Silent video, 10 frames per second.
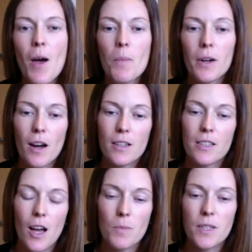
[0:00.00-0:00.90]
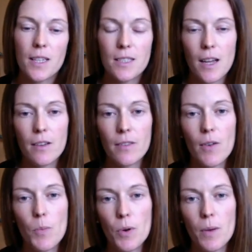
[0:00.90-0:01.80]
But guys, stay safe, have
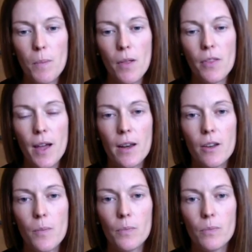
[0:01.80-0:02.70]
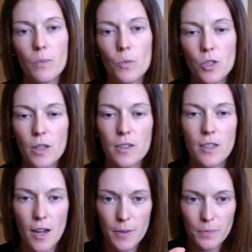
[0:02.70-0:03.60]
a brilliant month, and we'll see you on the other
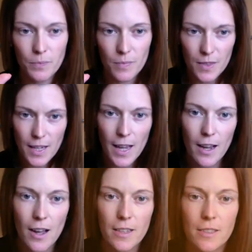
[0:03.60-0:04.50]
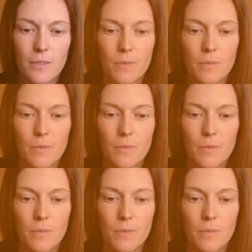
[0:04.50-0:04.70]
side. Take care, guys.